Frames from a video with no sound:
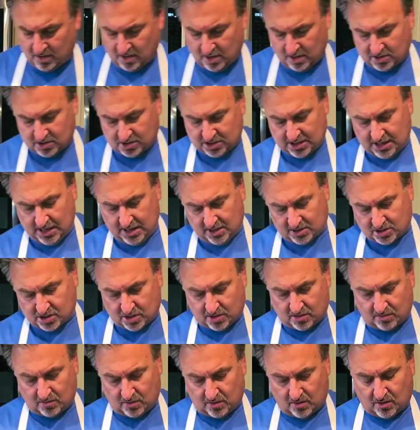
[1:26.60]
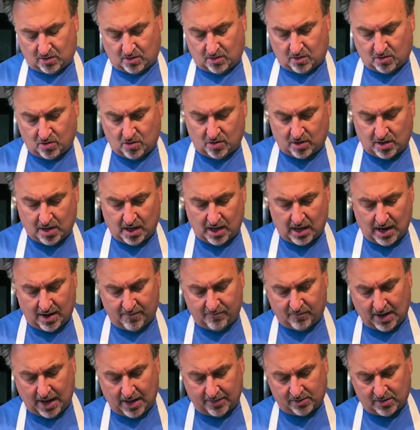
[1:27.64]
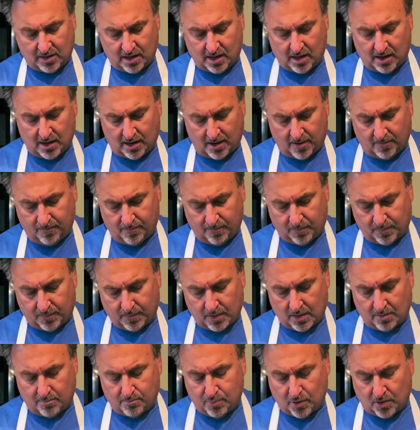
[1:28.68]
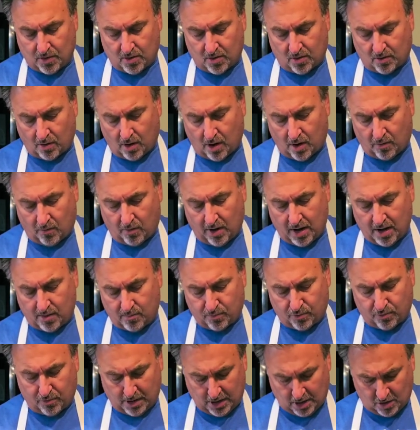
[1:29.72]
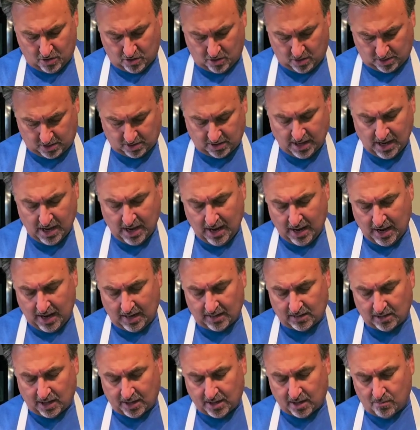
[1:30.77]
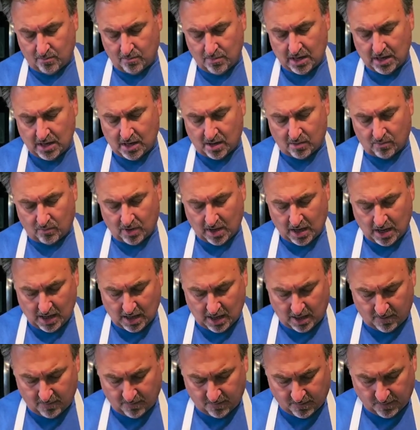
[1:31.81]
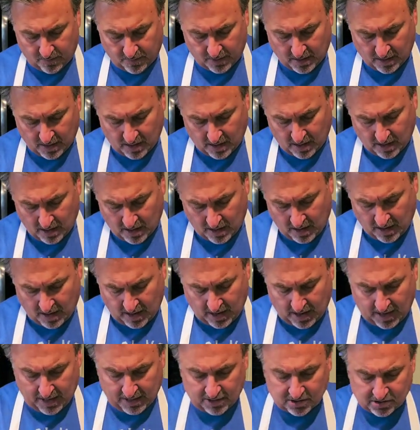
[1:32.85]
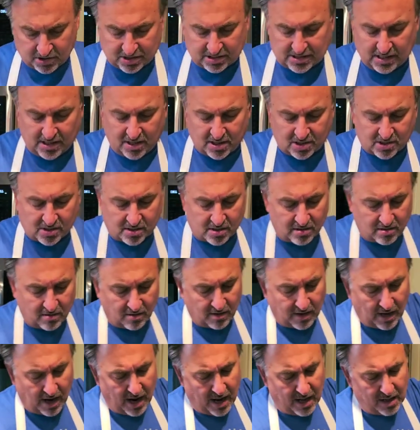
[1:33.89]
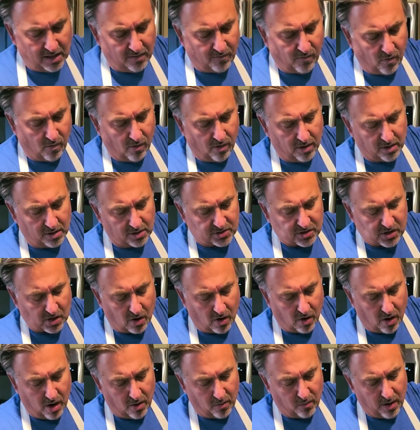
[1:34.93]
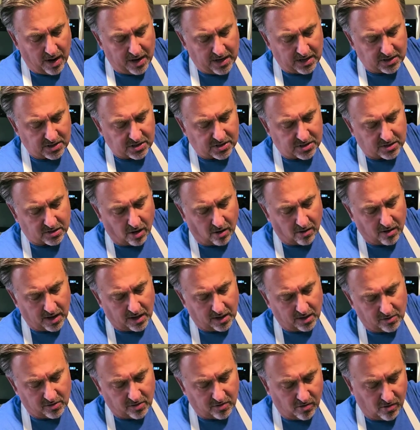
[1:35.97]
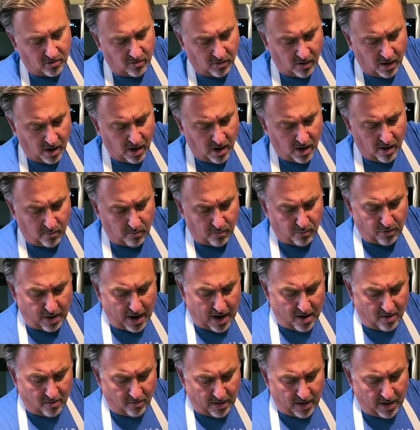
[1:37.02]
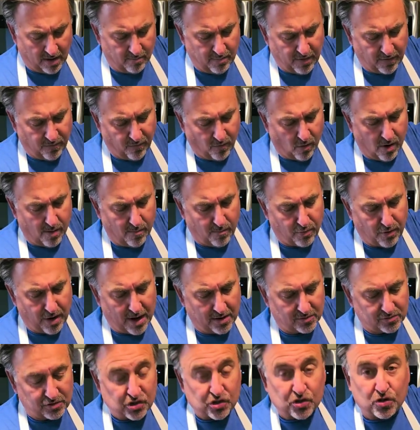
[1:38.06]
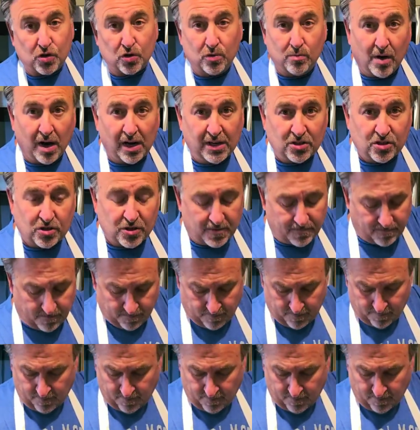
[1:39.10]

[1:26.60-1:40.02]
you can see it's cooking. I've got the burner already pre-cooked at like a medium heat. And you see this olive oil is already starting to brown. And before it browns too much,